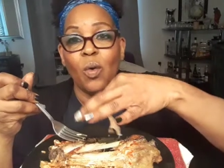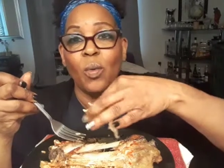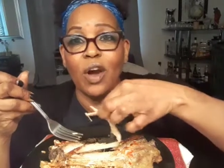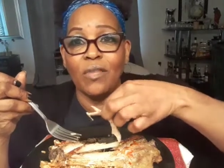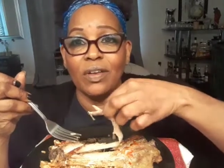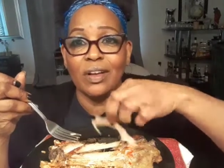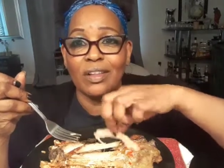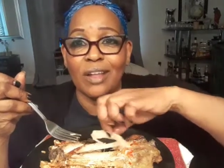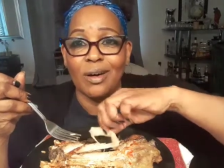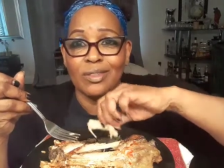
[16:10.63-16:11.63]
we
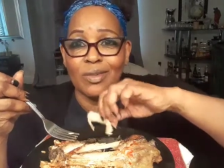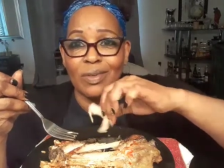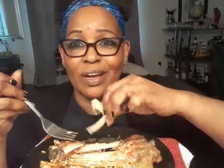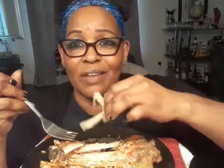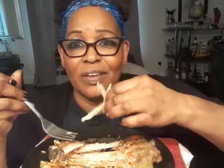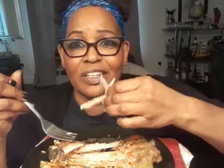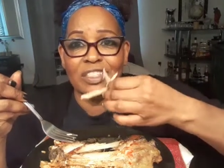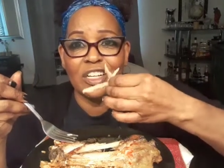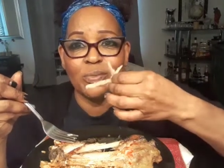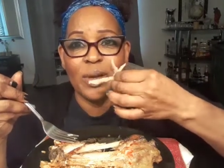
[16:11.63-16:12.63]
overlook those who love us
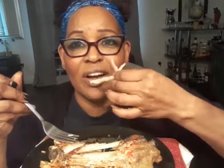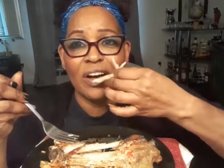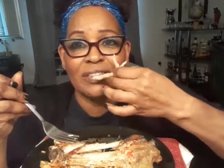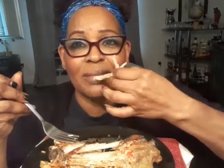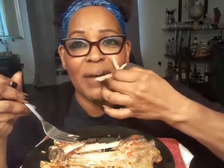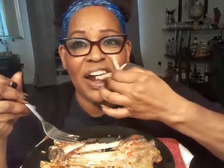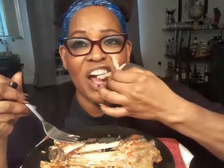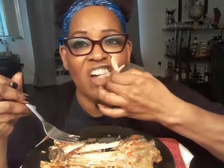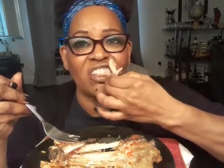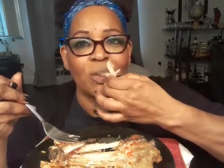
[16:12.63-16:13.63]
because we love
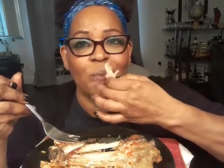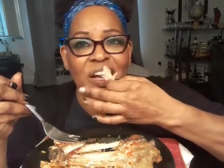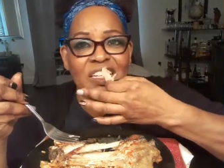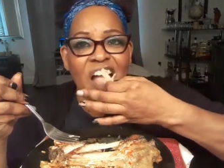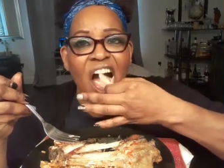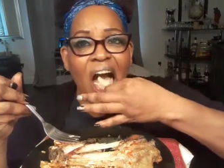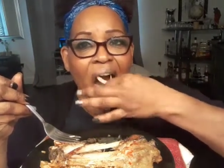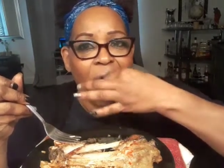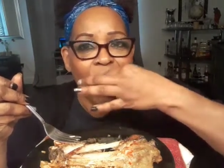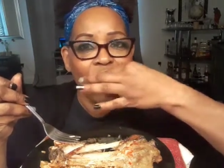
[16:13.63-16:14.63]
somebody else the best, huh?
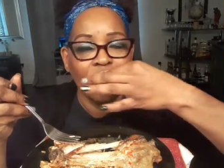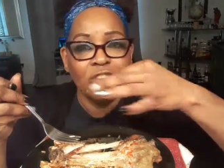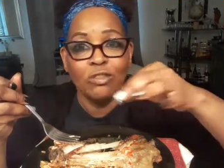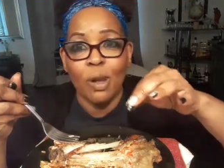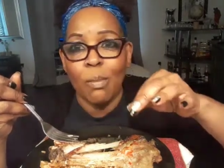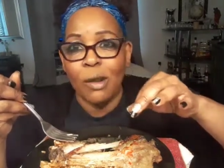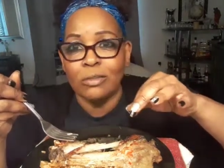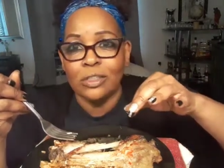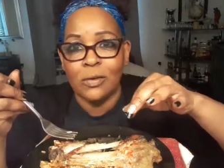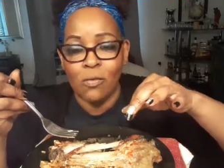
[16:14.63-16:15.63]
The most.